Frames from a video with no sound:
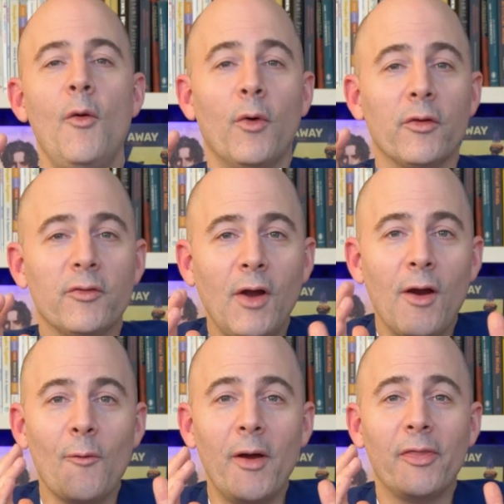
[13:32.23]
We'll
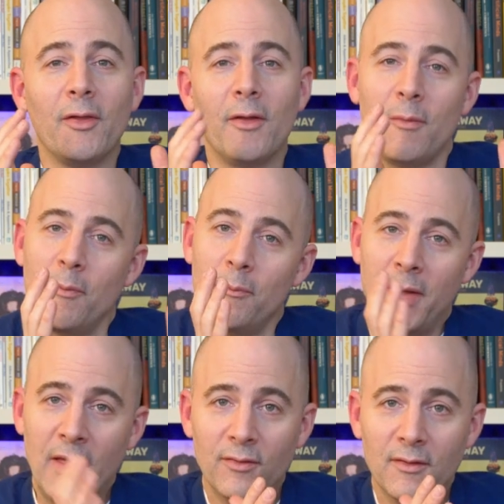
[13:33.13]
start with
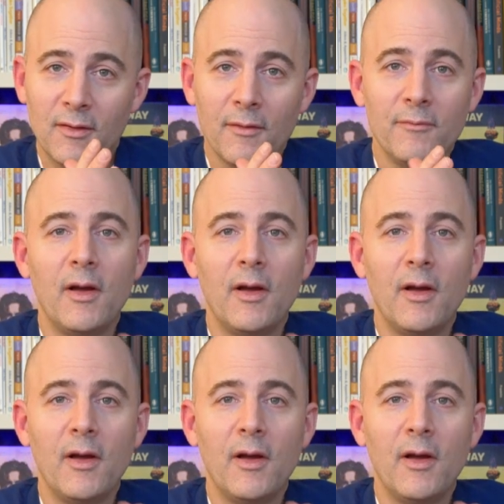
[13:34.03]
best